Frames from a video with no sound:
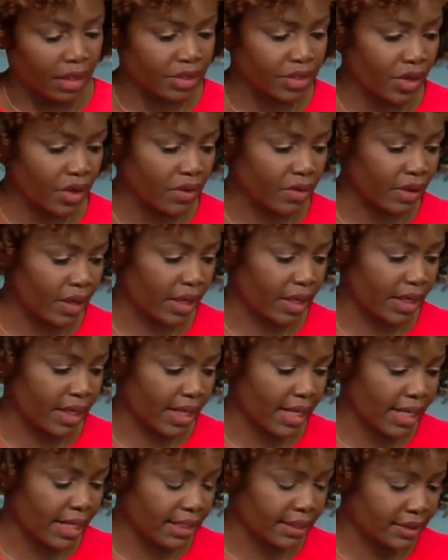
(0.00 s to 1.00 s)
So,
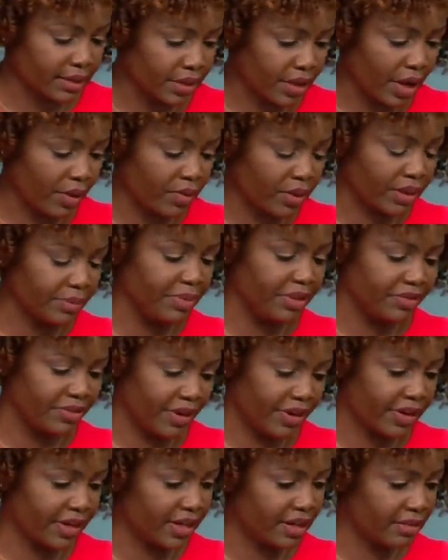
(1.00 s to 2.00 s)
you know, I want to be
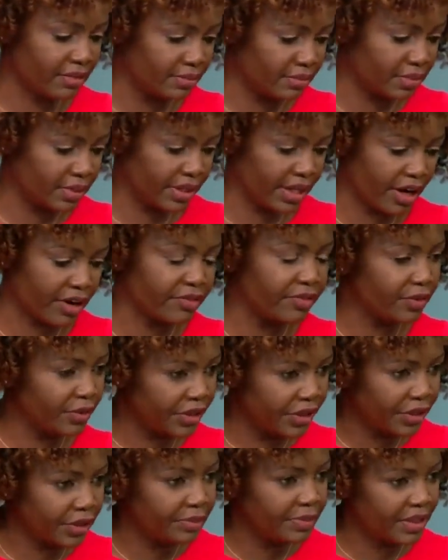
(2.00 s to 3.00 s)
very careful
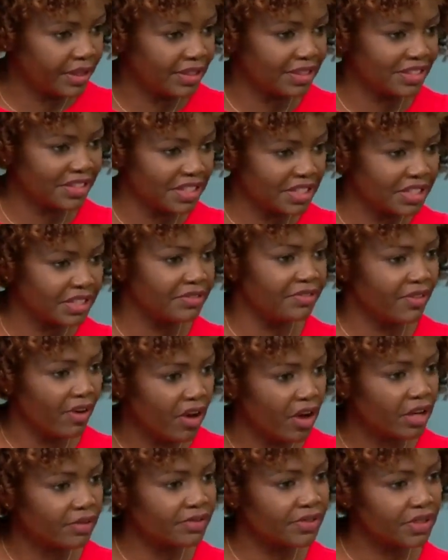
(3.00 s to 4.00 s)
here because this
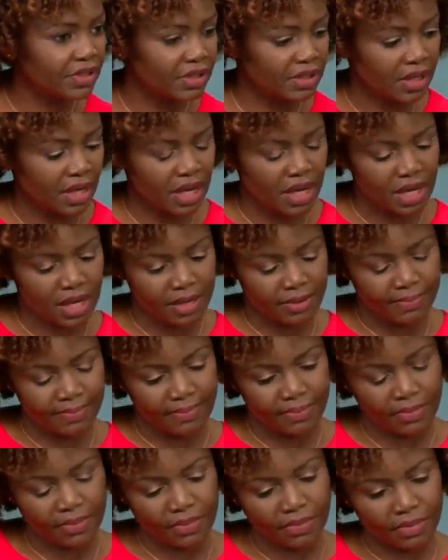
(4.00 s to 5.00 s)
involves
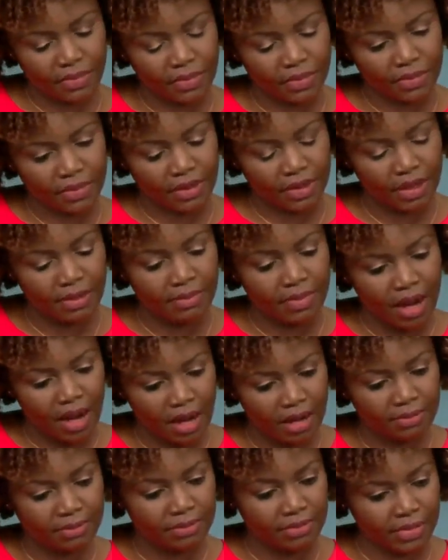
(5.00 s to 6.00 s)
um, a
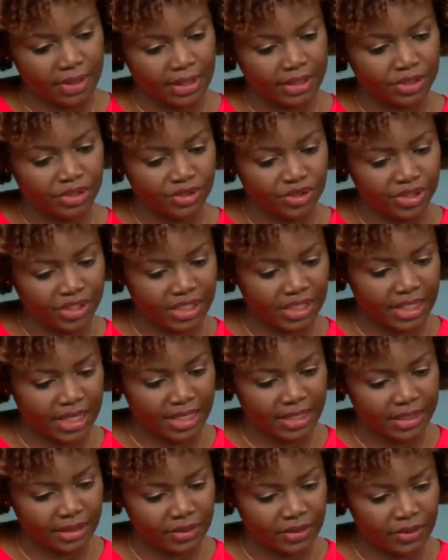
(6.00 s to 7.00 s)
mom, as you just
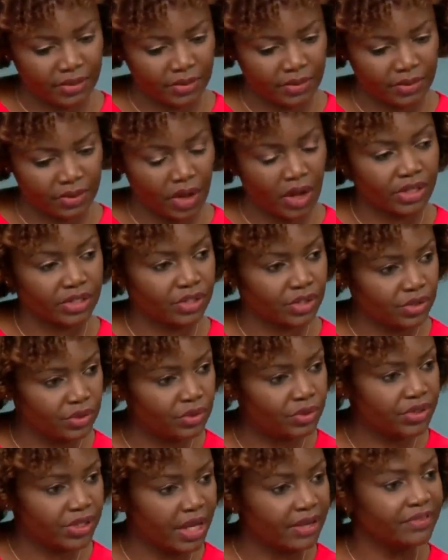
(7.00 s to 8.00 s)
stated, who lost
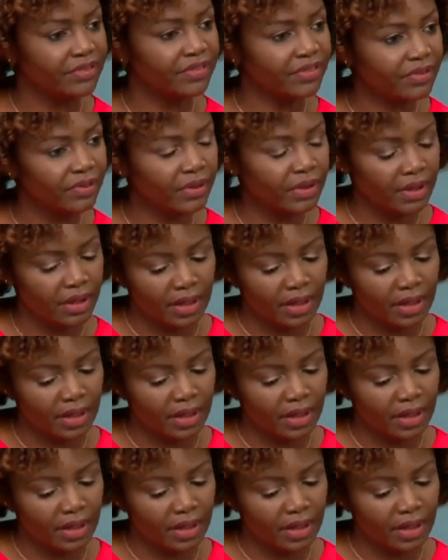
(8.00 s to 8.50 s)
two sons.